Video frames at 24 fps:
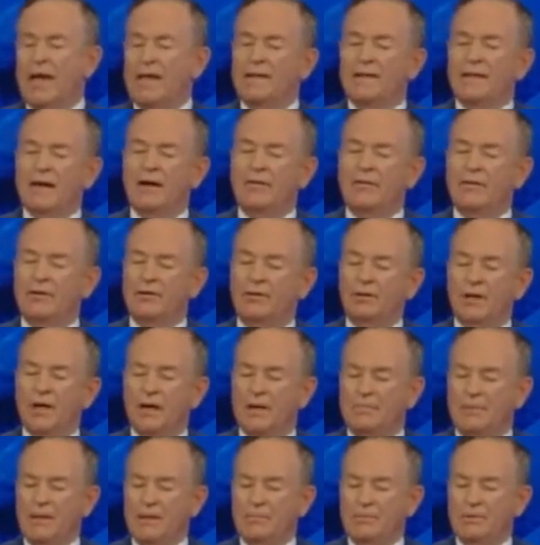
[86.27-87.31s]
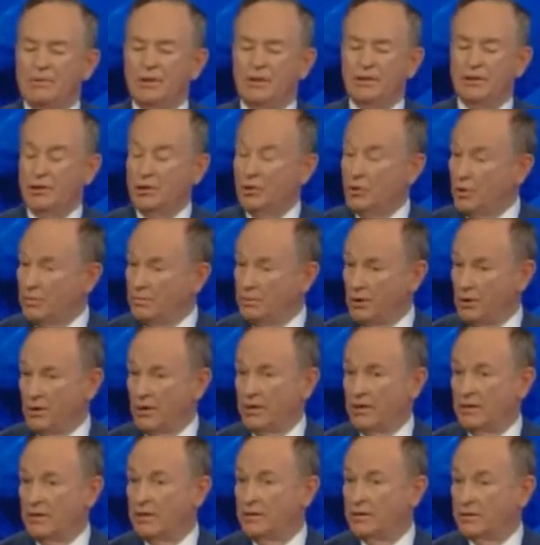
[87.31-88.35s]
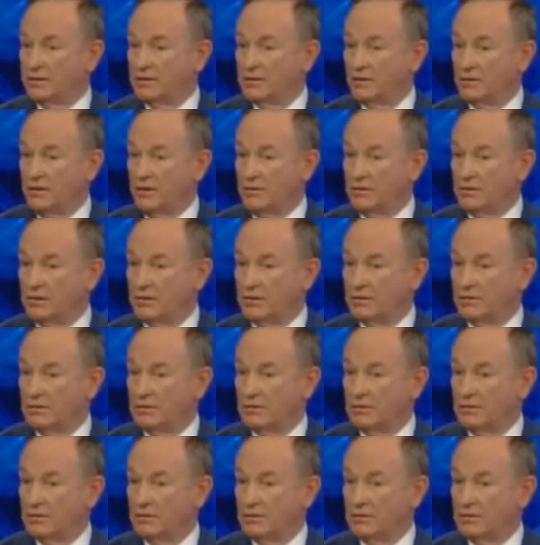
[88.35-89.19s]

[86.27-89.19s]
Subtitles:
Now, there are a lot of people in your party that disagree with this.